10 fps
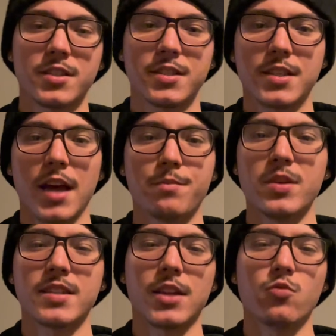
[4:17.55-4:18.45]
type beats
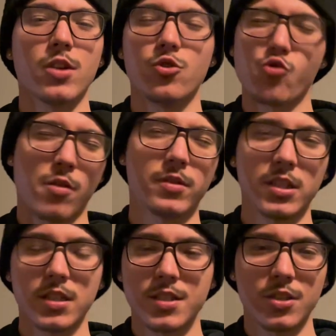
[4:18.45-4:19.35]
that you wouldn't normally
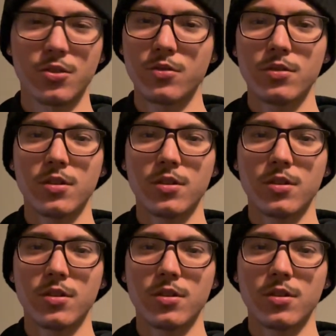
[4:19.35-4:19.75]
listen to.